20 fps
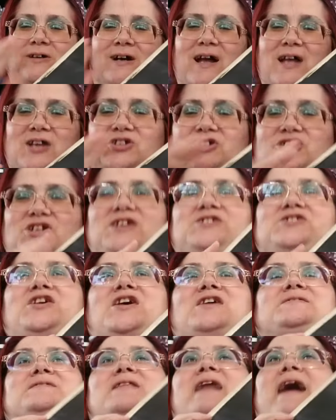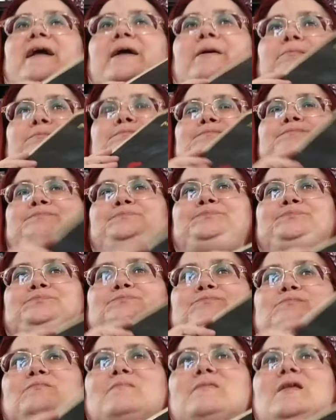and she's just like
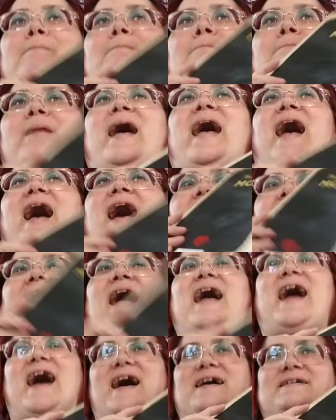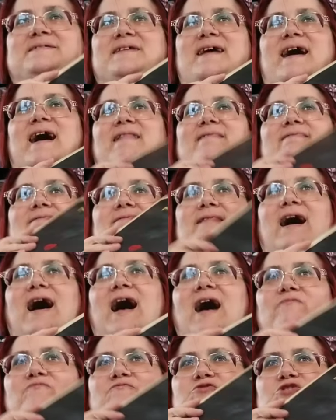badass. I
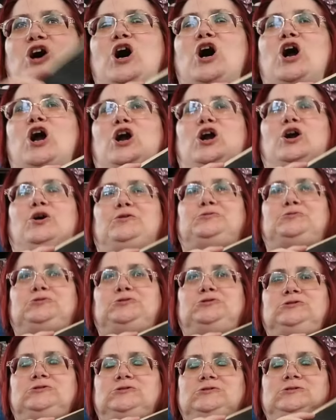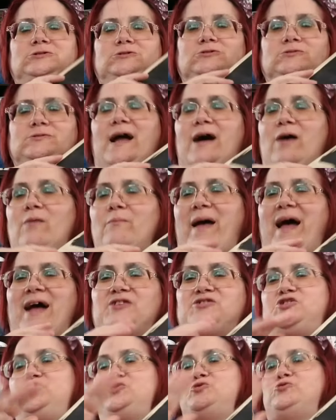loved her. Now back
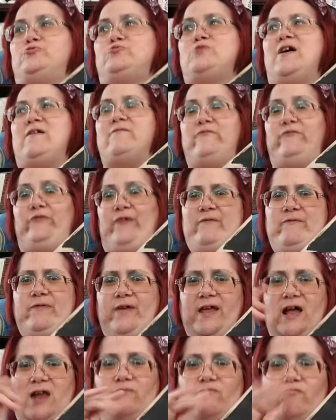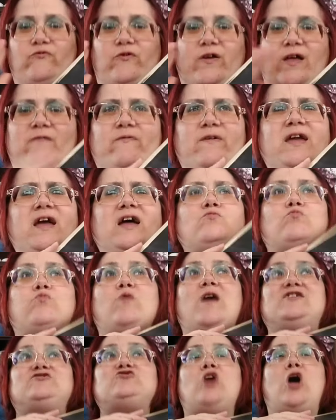to Vivian. Vivian
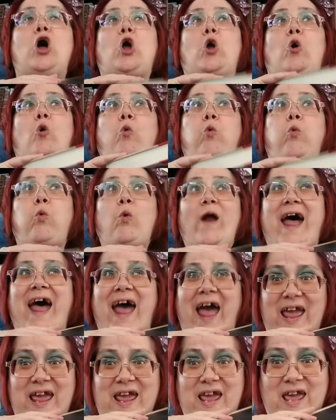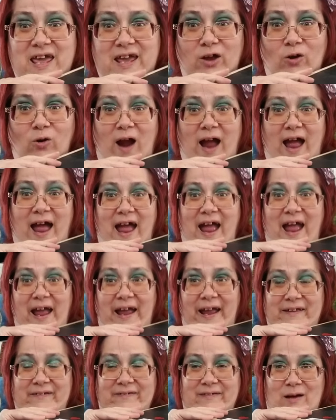was cray
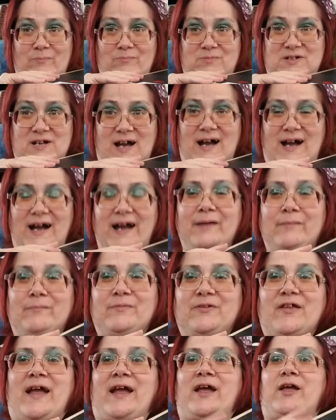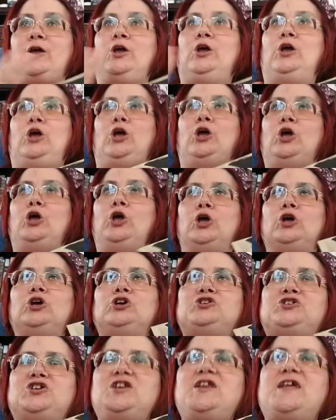cray sometimes. Like
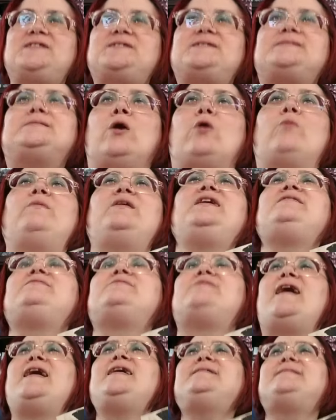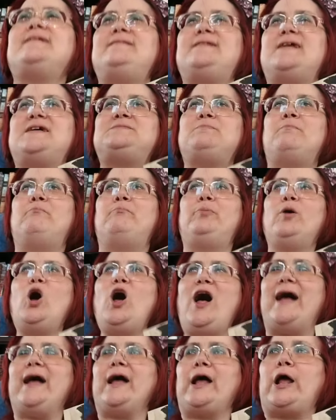she did so many things in this
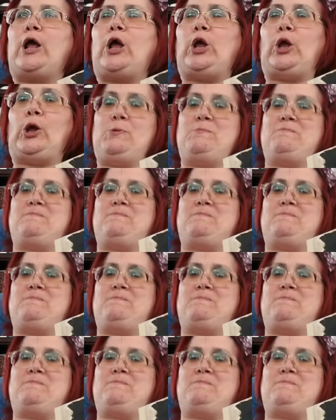book.